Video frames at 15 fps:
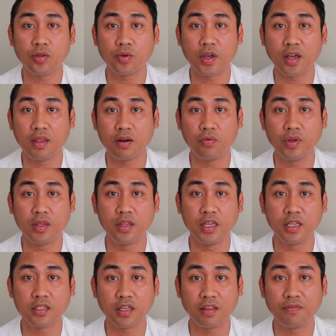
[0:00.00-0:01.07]
together with
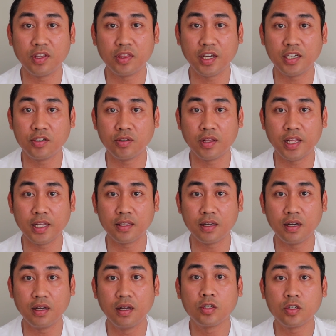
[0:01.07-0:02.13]
this invitation
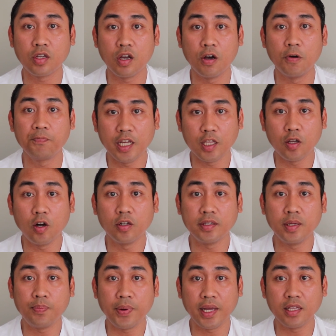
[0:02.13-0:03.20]
letter. So it all
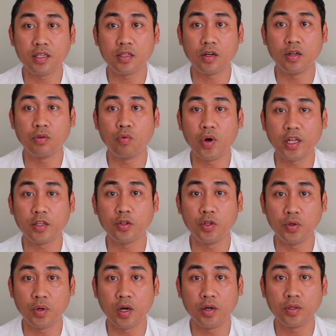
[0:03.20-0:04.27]
depends on what
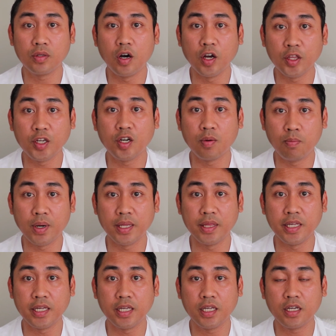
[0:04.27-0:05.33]
you wrote on your
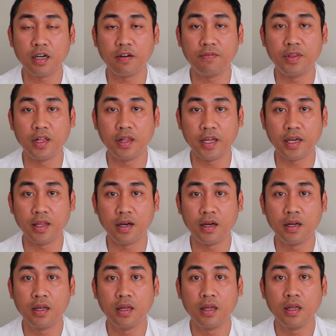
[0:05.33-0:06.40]
body of the
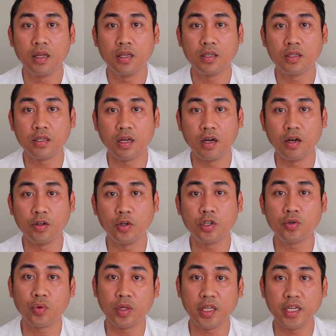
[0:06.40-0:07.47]
letter. So
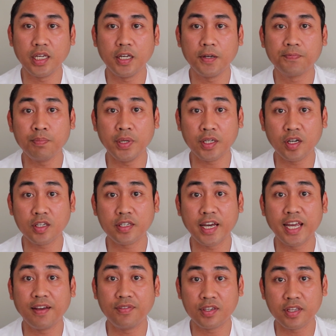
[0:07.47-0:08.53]
usually, because I
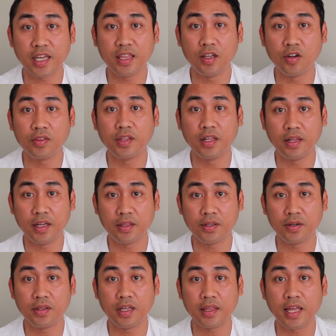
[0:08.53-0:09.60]
have said on the letter
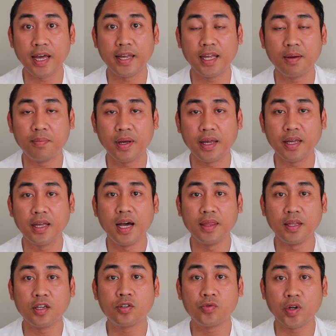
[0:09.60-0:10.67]
that I am
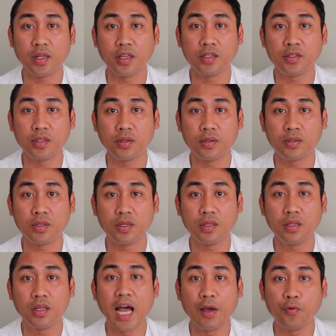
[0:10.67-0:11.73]
an Australian
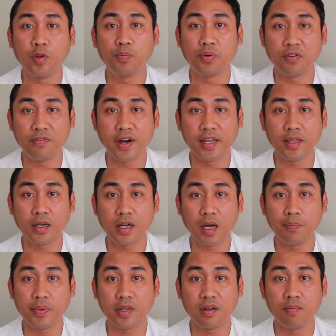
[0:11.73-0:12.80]
citizen, I would provide a
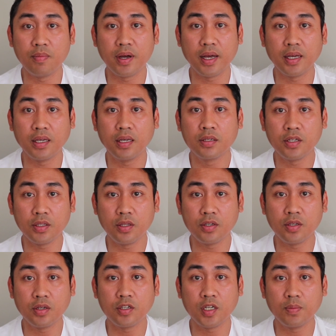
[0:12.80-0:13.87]
copy of my
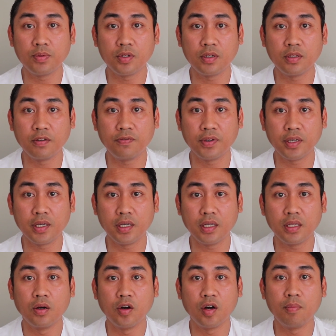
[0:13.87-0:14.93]
citizenship
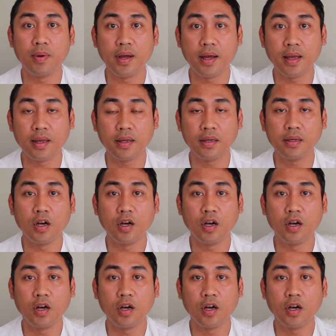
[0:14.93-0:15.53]
certificate or my